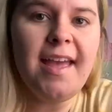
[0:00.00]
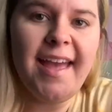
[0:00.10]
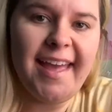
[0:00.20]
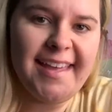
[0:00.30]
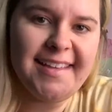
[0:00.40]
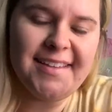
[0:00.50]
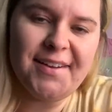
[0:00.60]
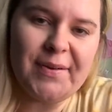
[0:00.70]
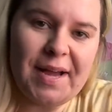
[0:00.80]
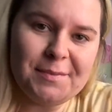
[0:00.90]
Hey,
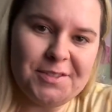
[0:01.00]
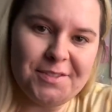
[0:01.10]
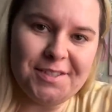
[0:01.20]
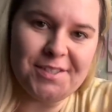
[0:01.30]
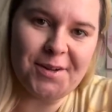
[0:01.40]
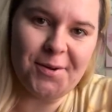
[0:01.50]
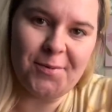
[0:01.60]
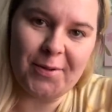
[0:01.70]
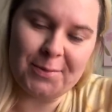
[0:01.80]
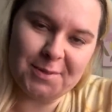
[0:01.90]
hello, I'm JulieJo.
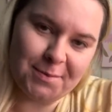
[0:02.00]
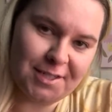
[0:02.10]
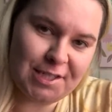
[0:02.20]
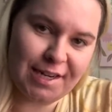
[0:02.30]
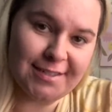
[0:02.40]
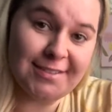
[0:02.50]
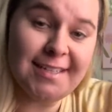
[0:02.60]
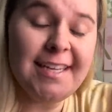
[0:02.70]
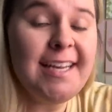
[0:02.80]
Welcome to my channel.